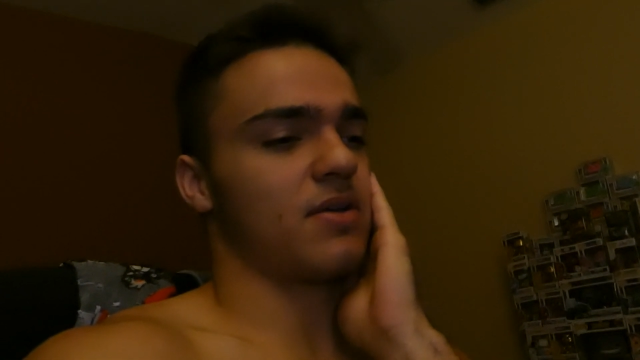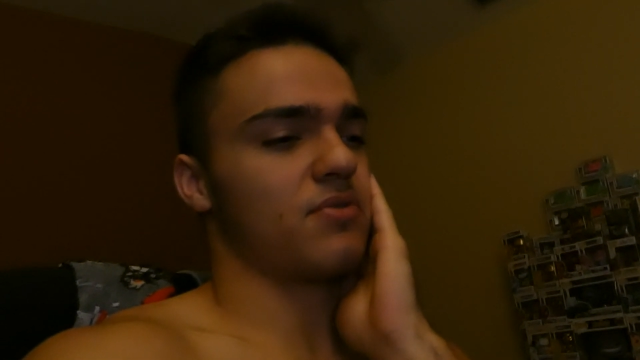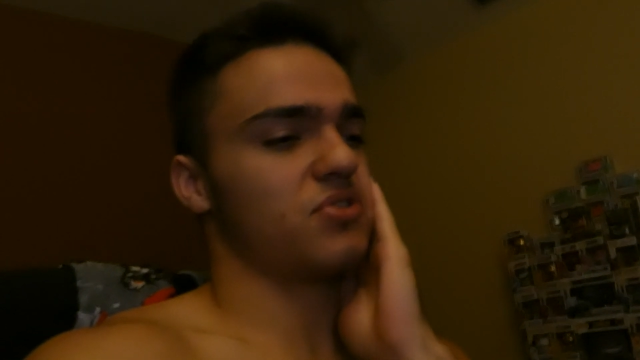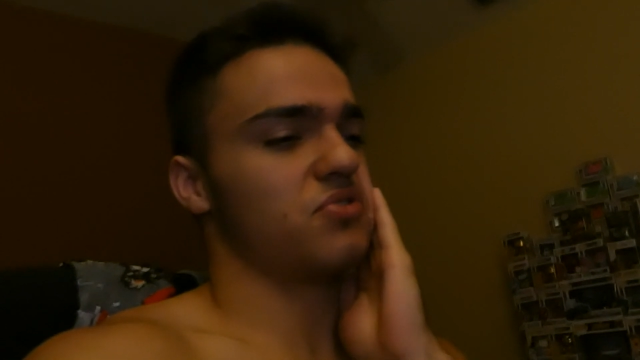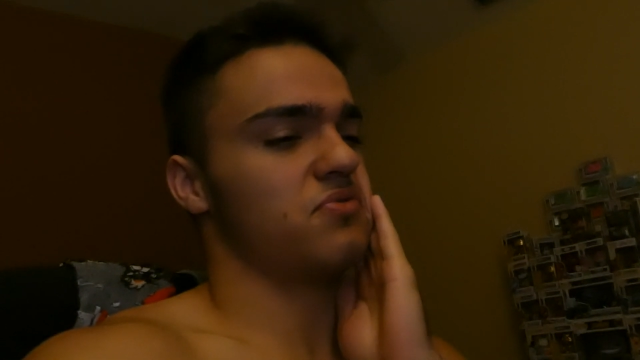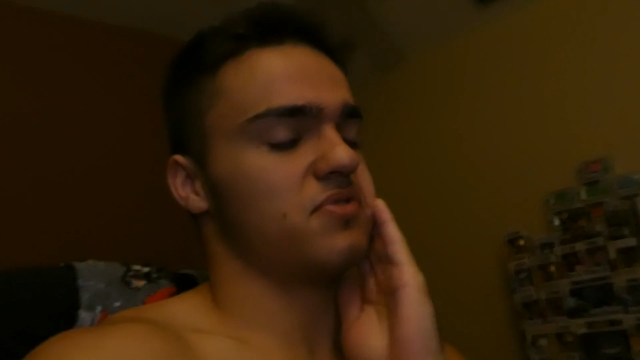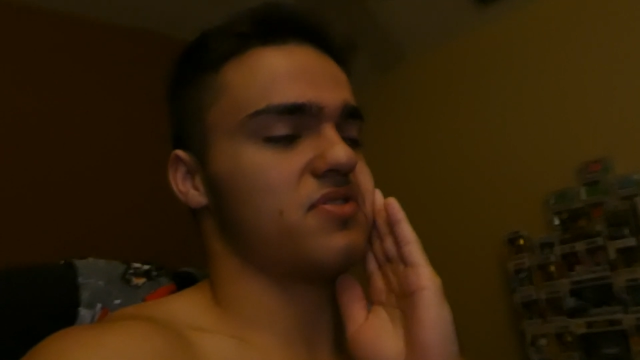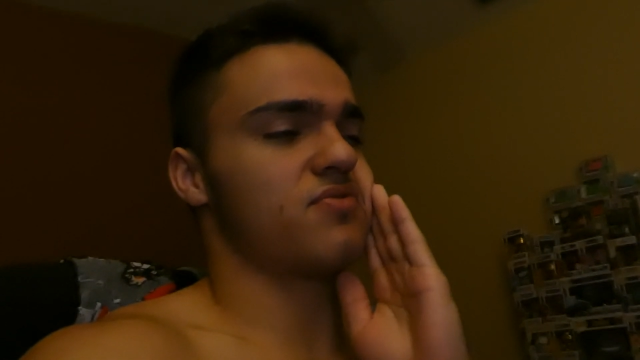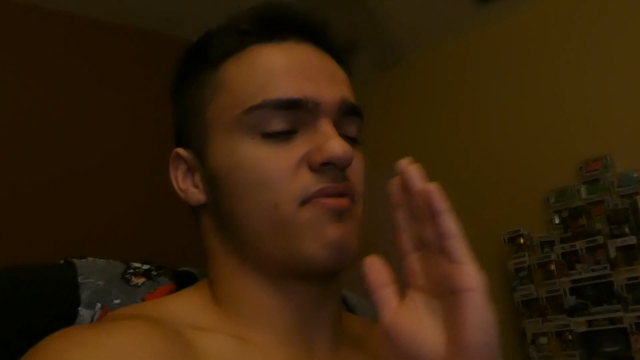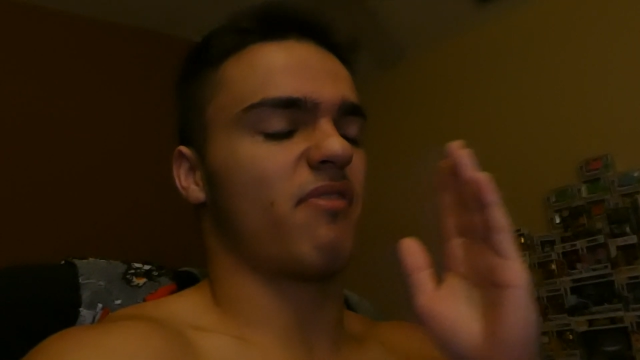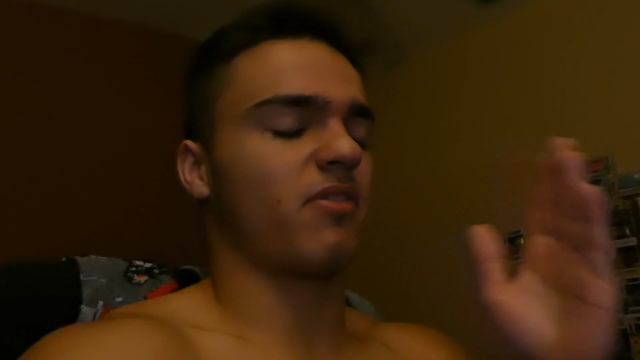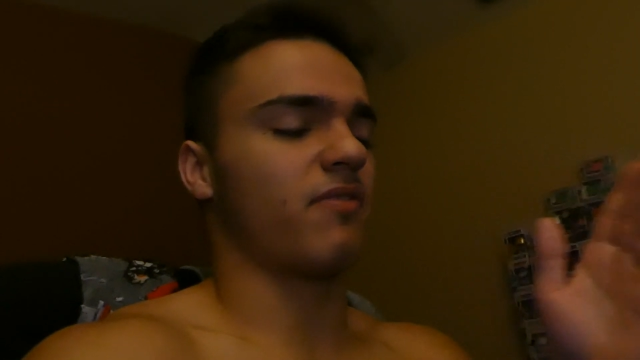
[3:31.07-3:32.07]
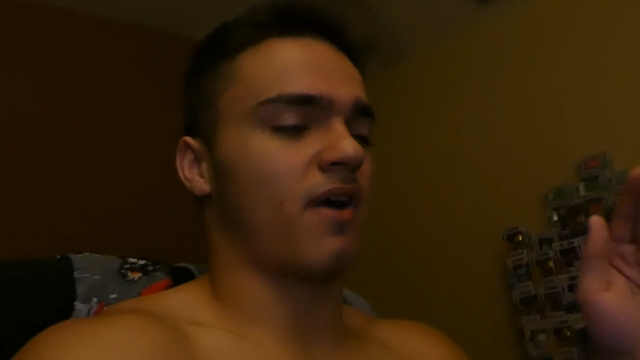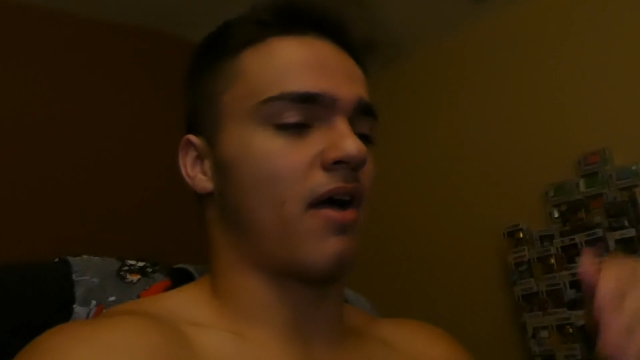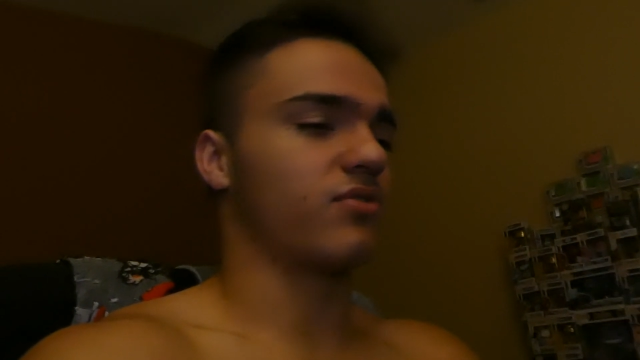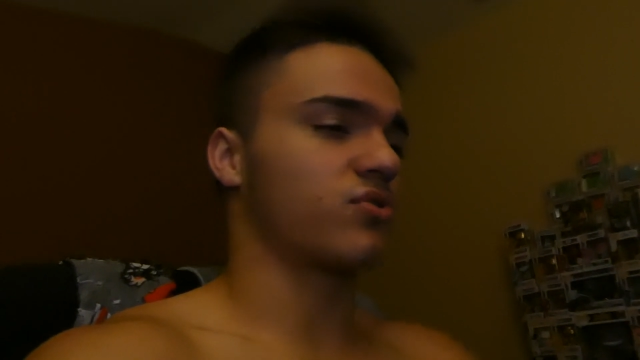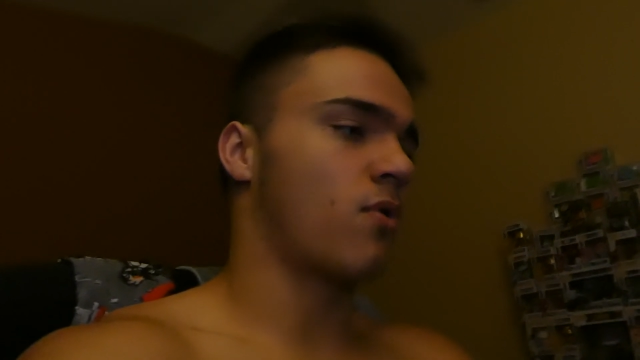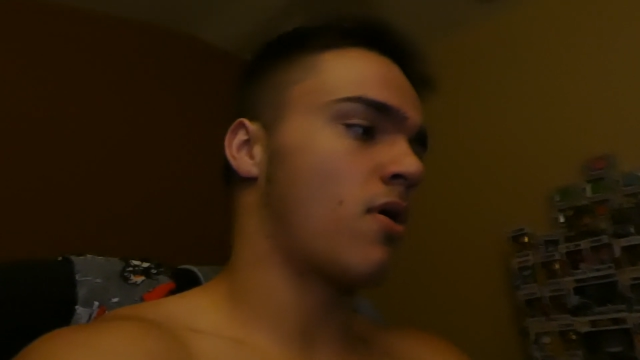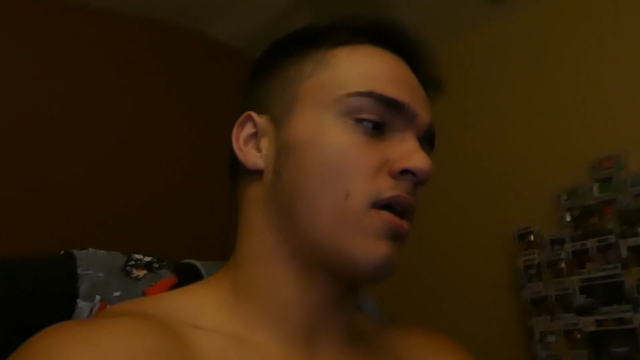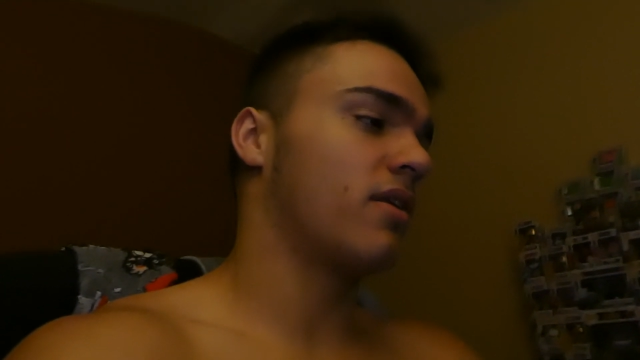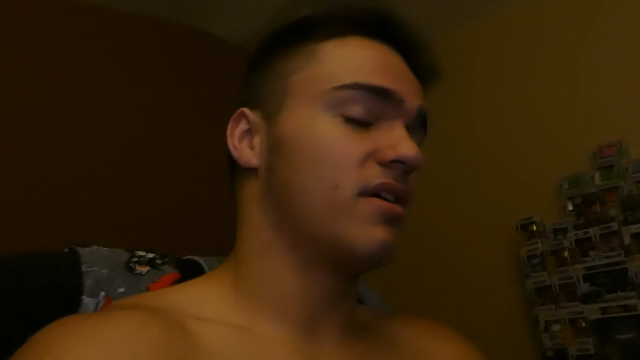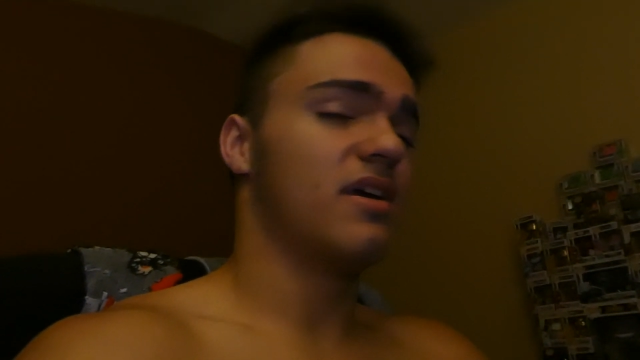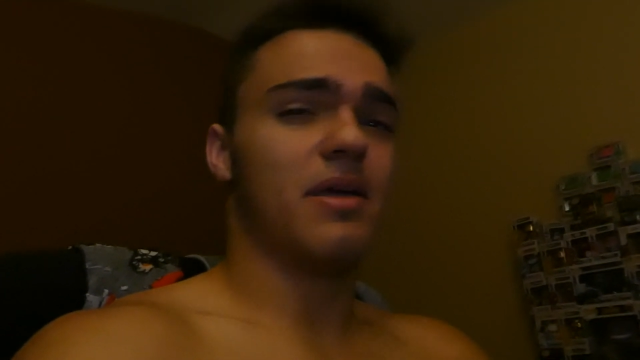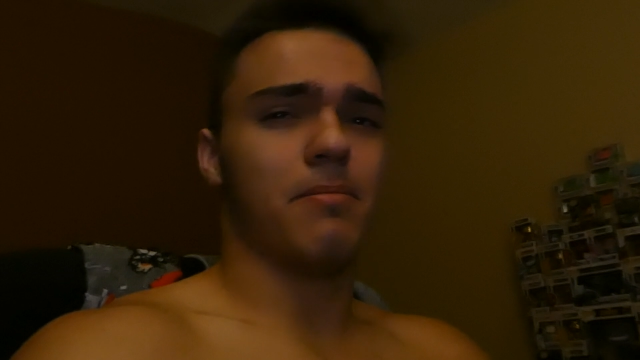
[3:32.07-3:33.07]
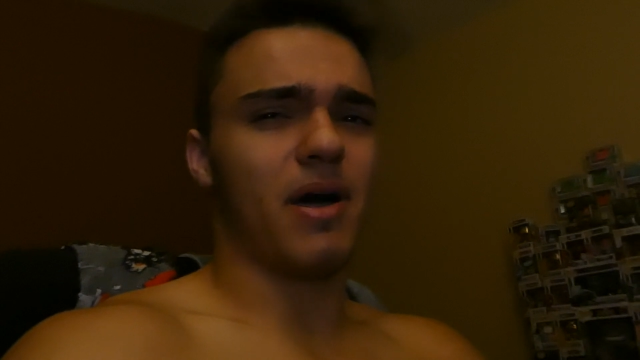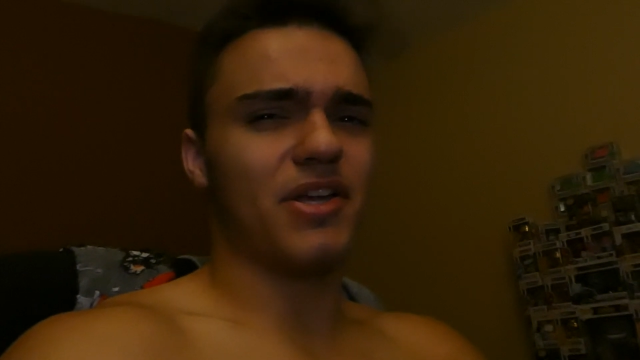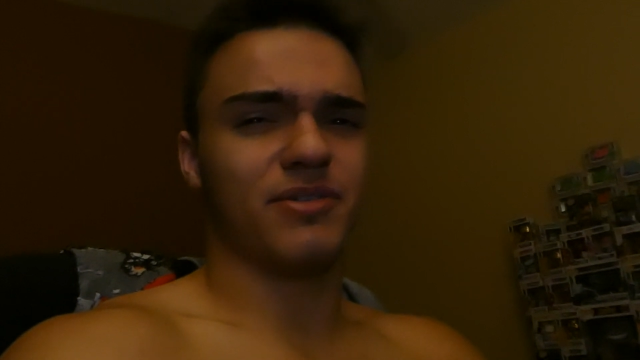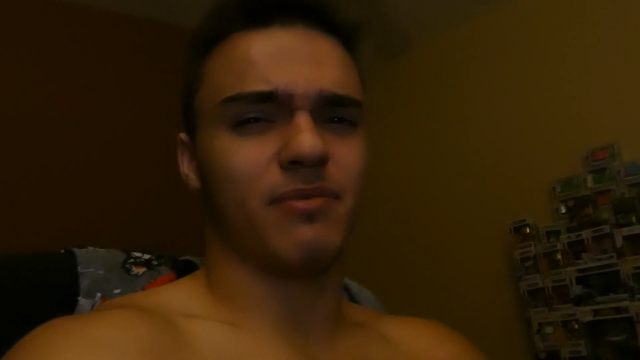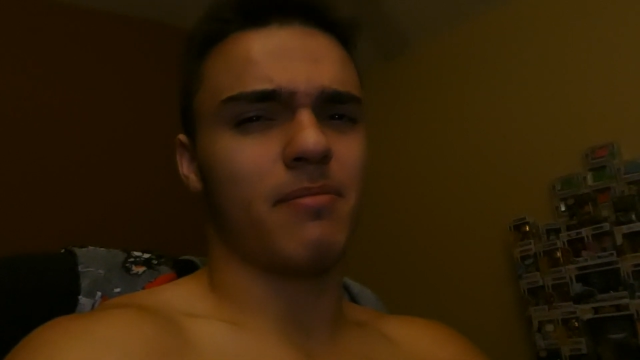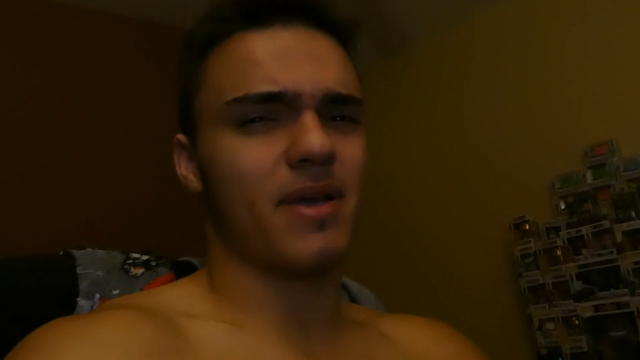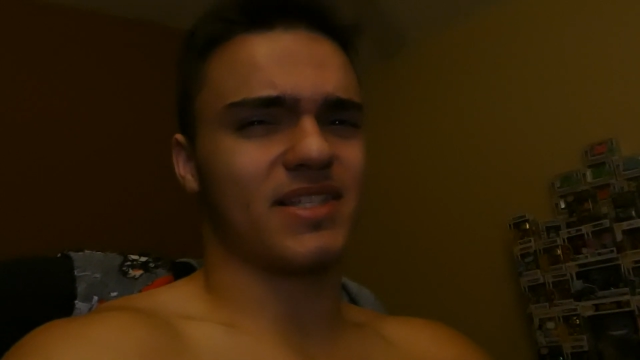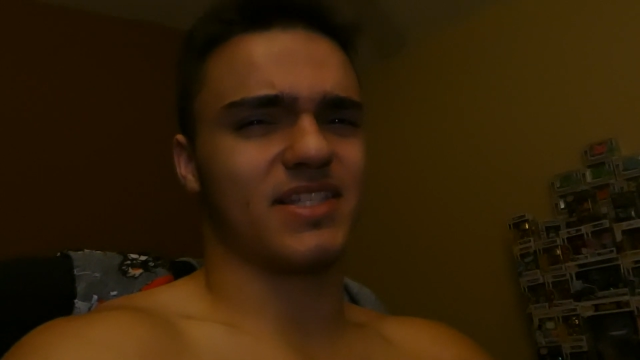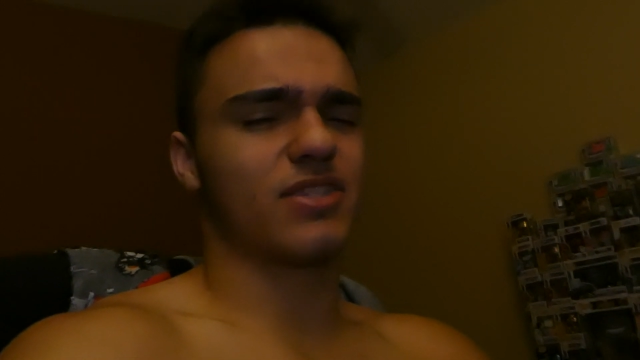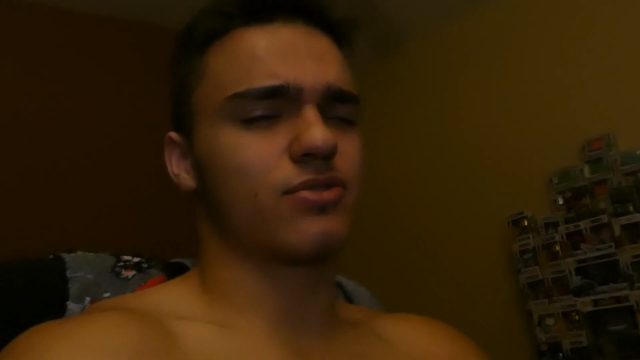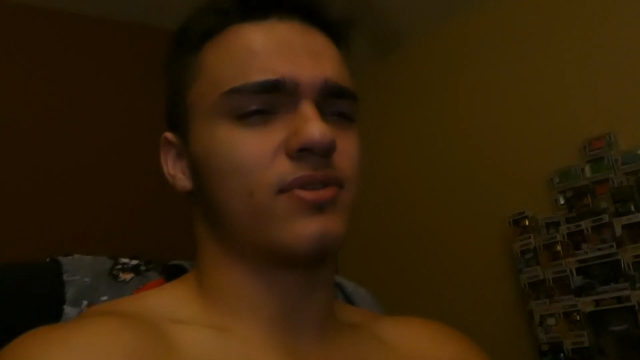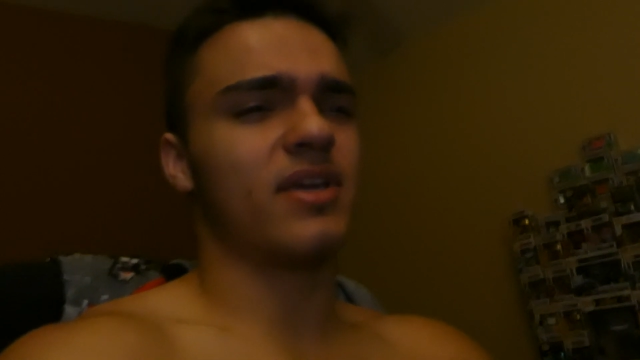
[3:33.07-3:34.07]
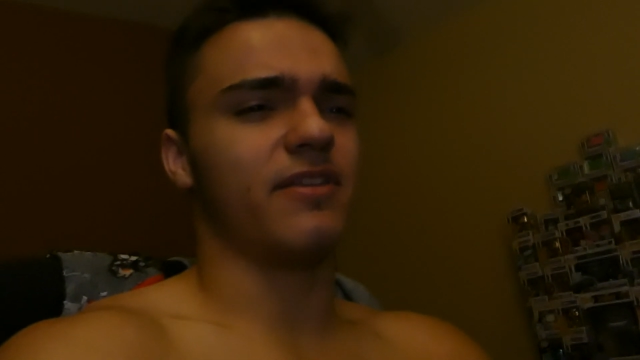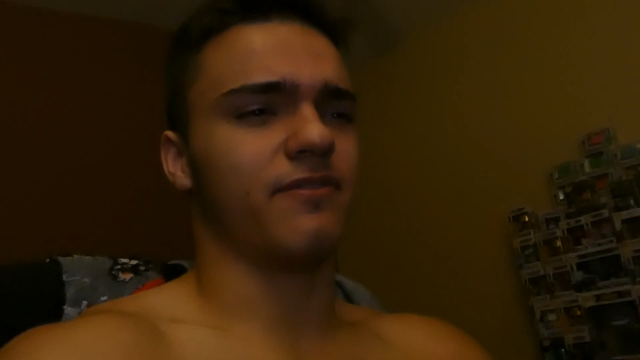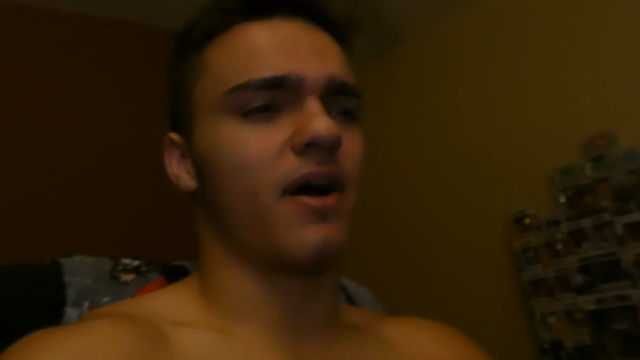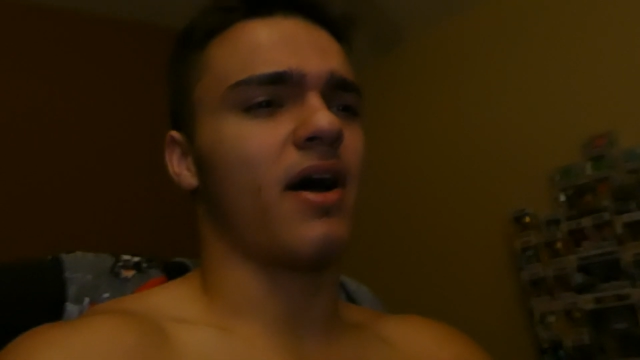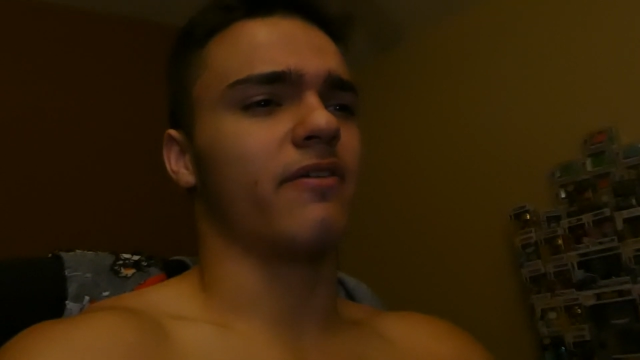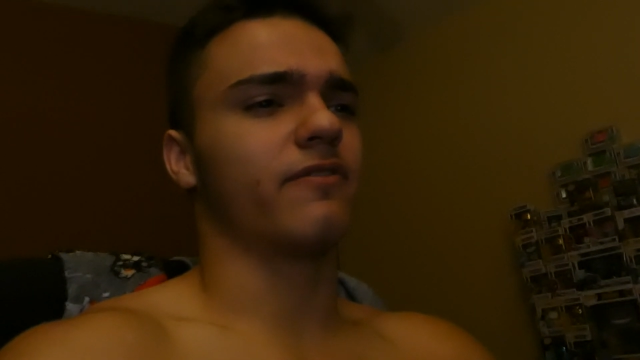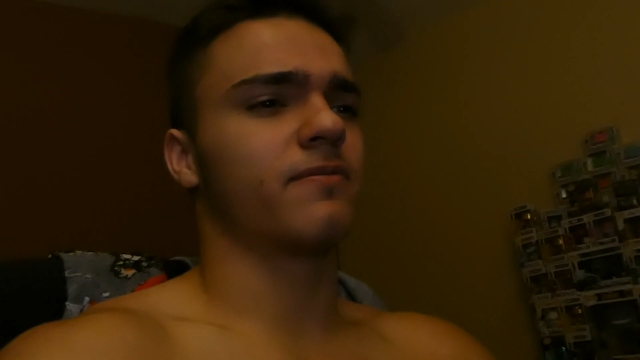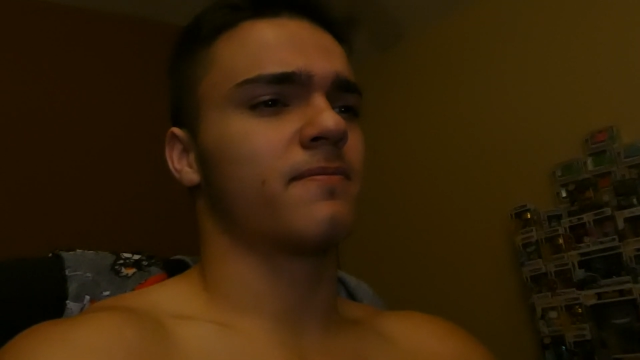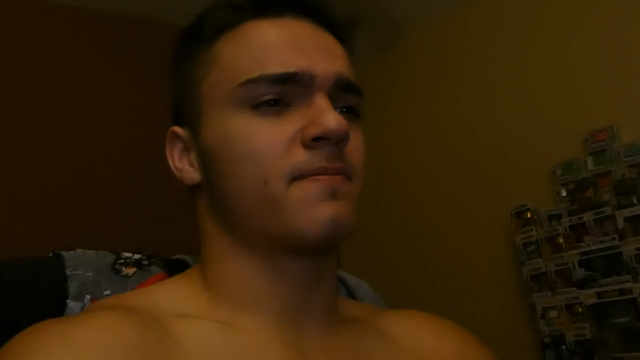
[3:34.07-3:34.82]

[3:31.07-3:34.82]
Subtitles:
I was doing 355 squat. Mind you, my max is 385.